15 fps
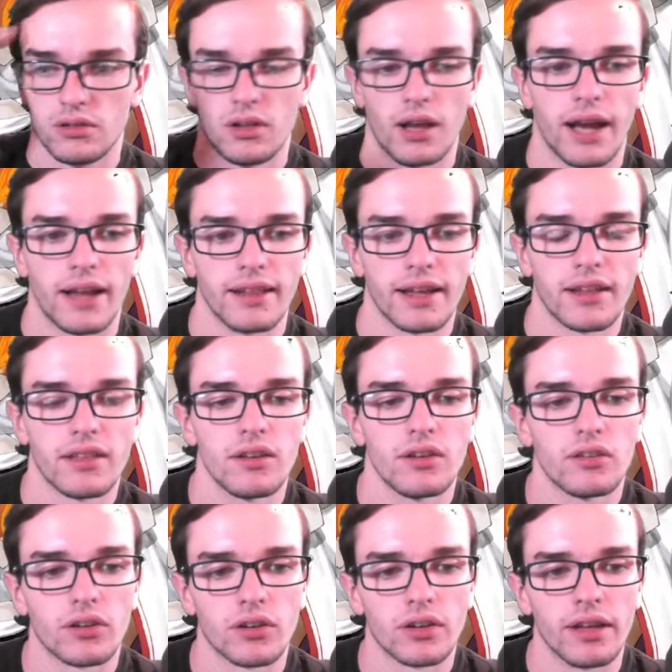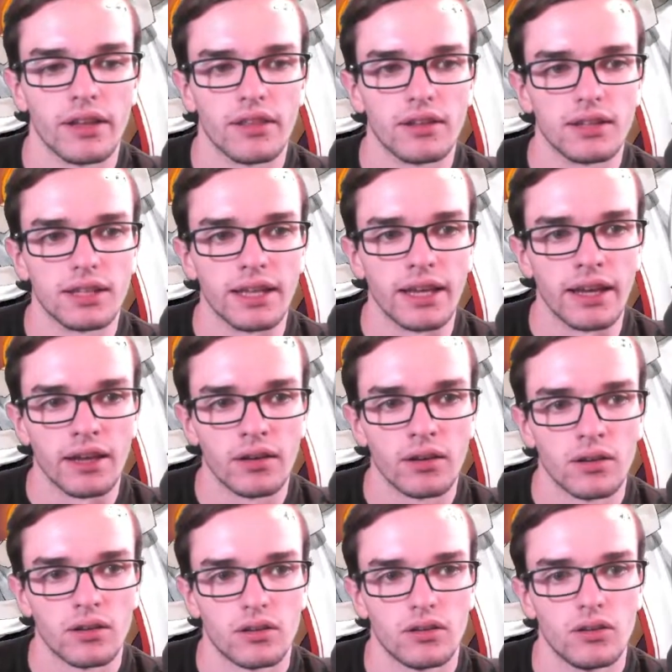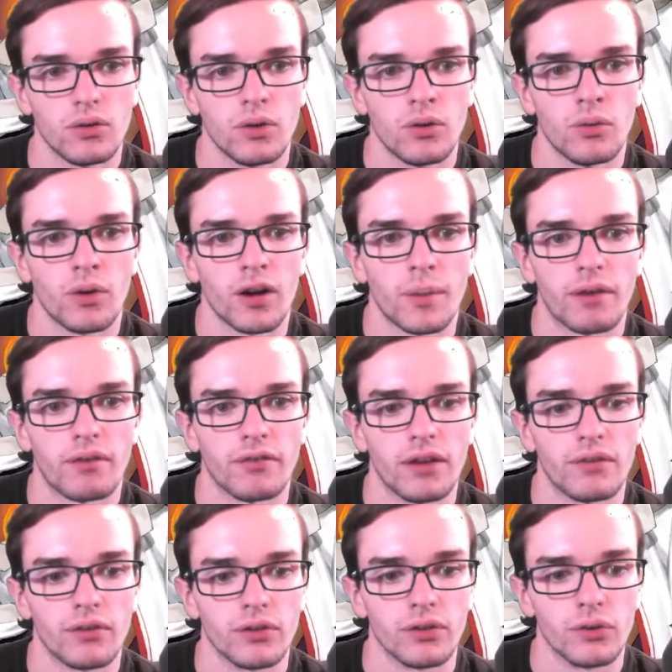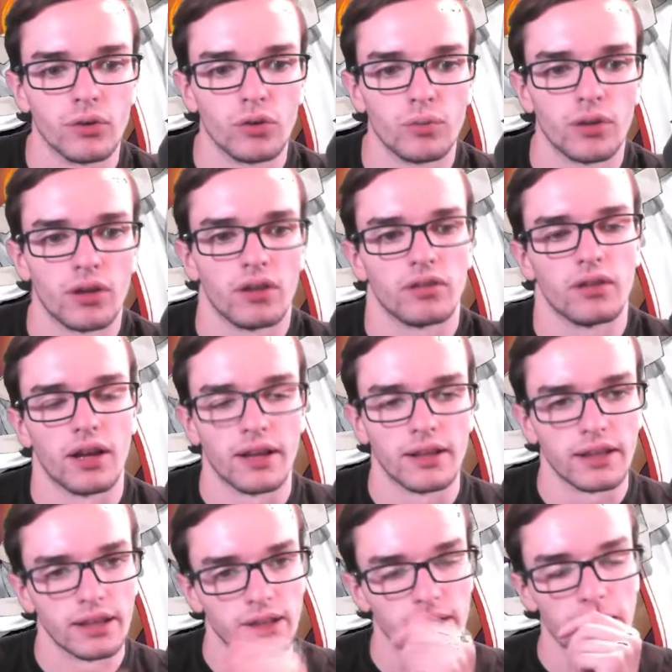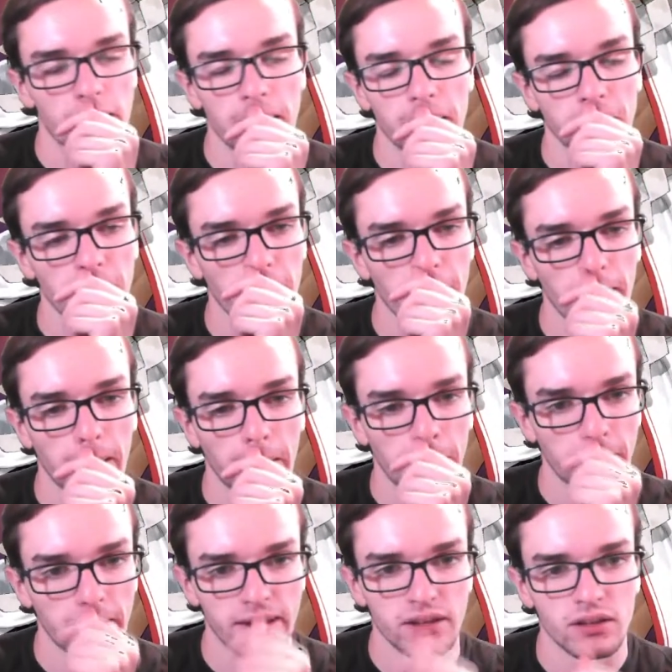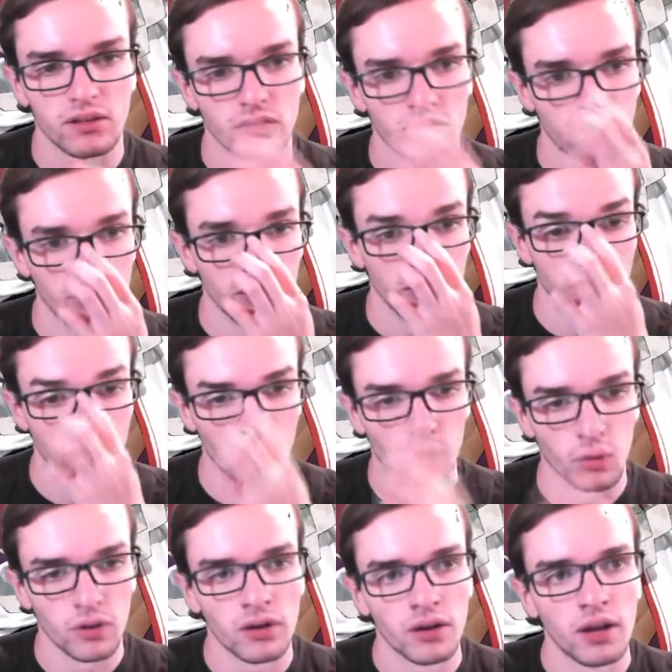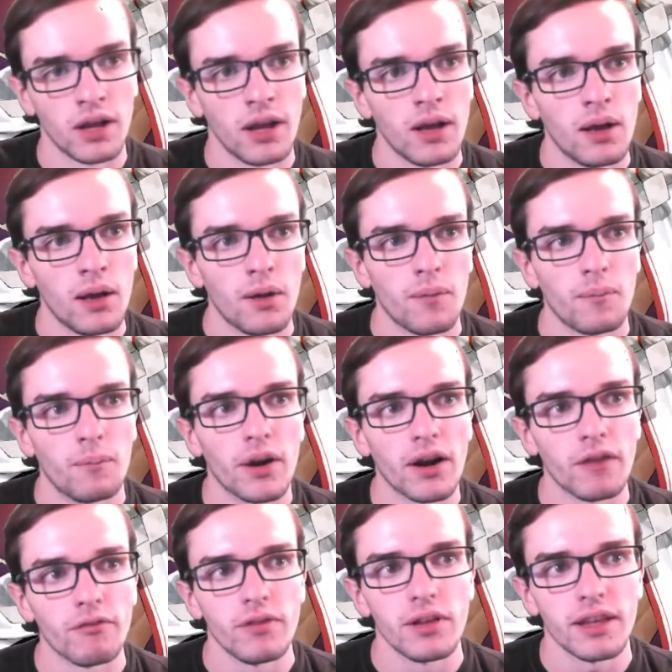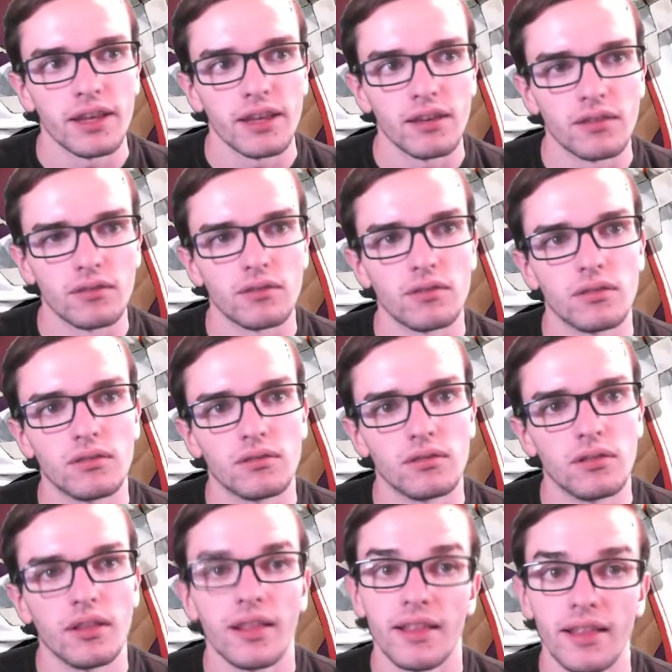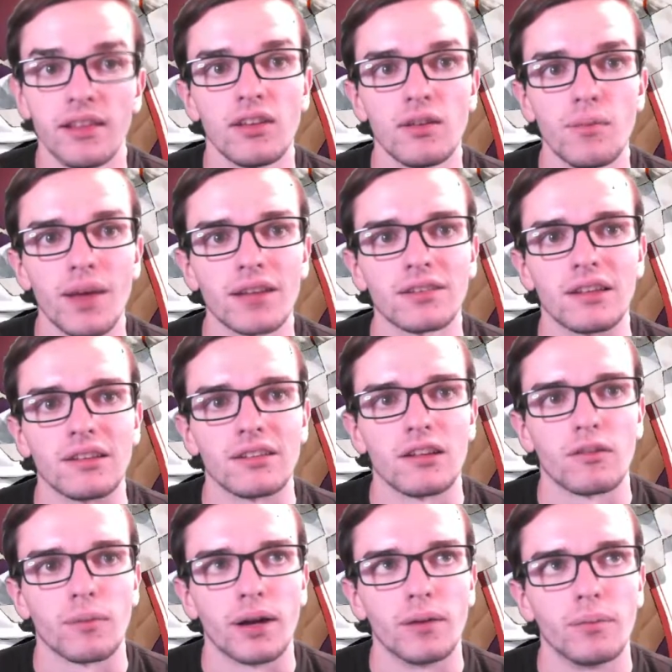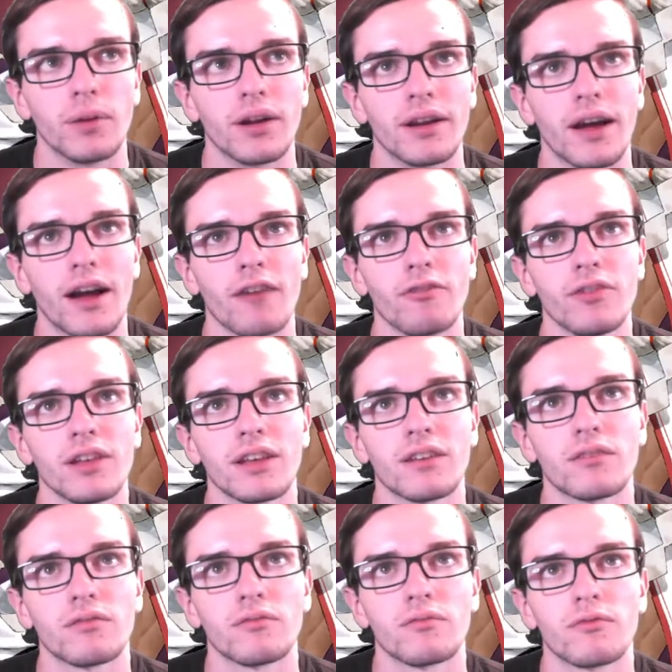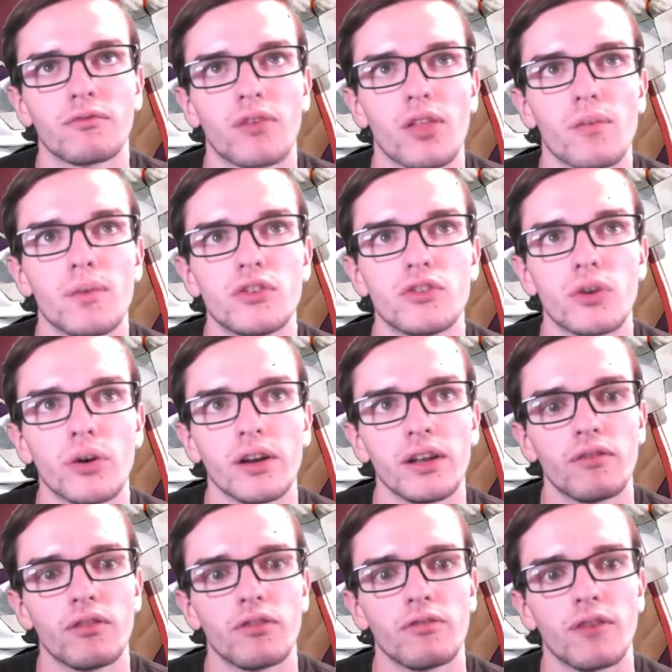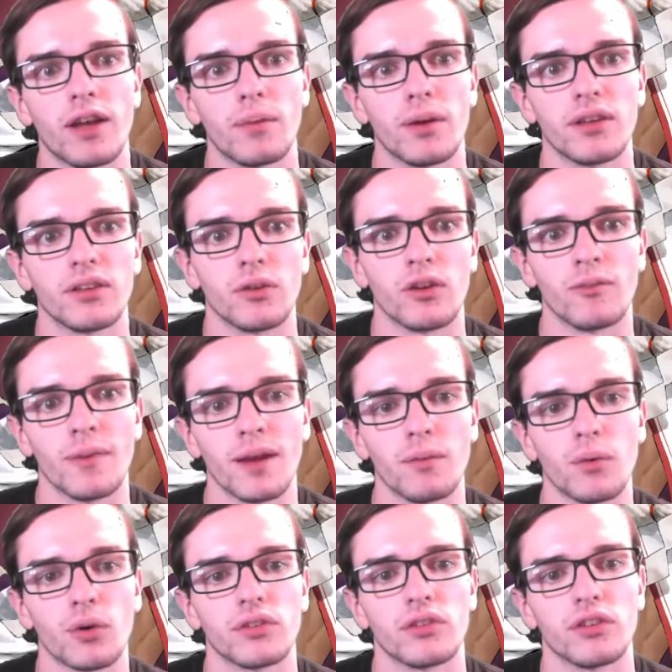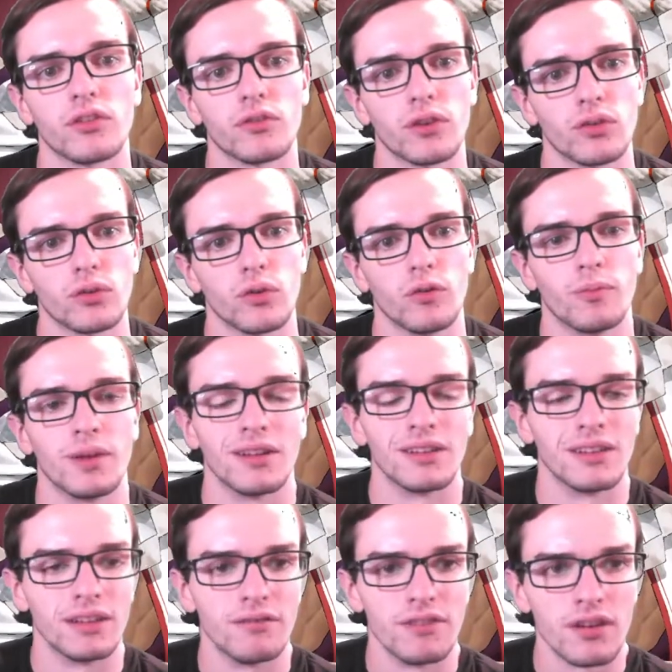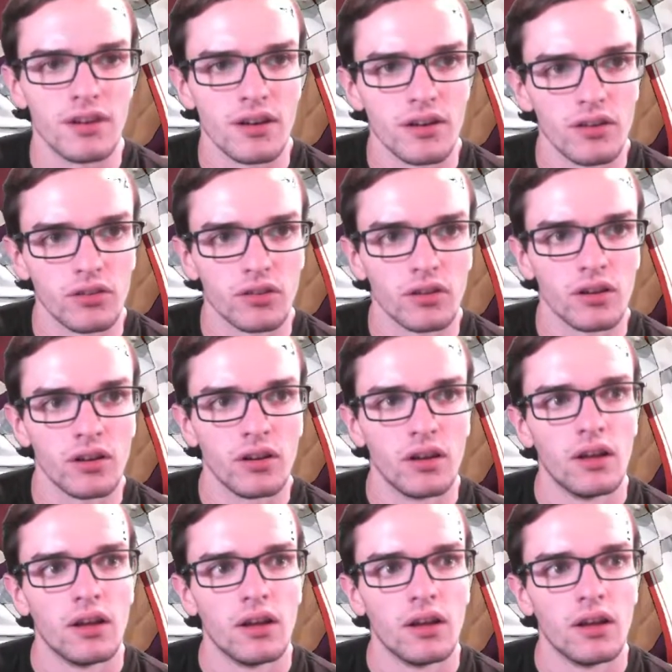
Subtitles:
the Leanne duo, one of my favorite duos, because I like Leanne a lot and I like Azura even more. But I feel like it did make sense, never mind. But I feel like for the majority of the fan base, it would have made more sense for it to have been Olivia and Azura,